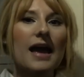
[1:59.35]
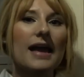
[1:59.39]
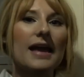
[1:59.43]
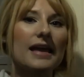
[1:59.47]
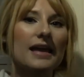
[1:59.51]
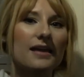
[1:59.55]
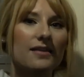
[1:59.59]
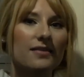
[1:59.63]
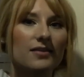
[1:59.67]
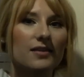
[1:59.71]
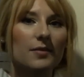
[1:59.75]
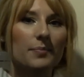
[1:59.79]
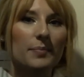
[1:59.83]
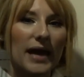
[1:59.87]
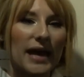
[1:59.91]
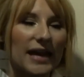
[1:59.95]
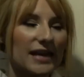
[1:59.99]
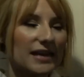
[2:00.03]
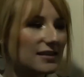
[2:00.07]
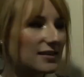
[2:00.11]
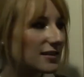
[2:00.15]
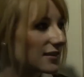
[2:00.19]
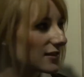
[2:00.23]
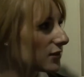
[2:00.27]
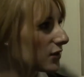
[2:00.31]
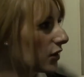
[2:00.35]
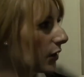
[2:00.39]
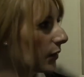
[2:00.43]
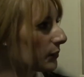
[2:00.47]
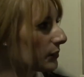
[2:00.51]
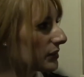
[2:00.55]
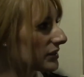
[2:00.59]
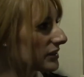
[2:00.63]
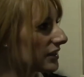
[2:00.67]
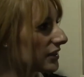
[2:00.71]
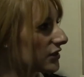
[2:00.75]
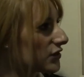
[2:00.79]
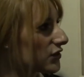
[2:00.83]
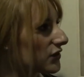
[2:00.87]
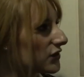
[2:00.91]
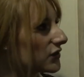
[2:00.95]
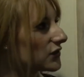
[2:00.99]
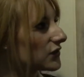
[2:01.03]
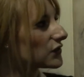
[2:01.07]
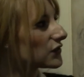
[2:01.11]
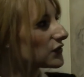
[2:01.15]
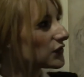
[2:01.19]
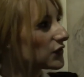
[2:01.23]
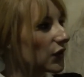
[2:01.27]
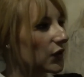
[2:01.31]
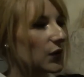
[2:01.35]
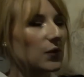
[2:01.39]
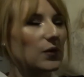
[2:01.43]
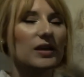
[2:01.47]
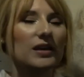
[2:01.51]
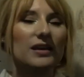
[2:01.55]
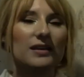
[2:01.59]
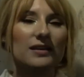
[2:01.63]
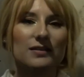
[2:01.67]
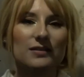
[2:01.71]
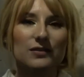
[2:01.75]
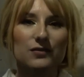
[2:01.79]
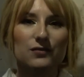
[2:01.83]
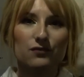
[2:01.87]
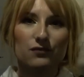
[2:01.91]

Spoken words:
in the painted composition, so he has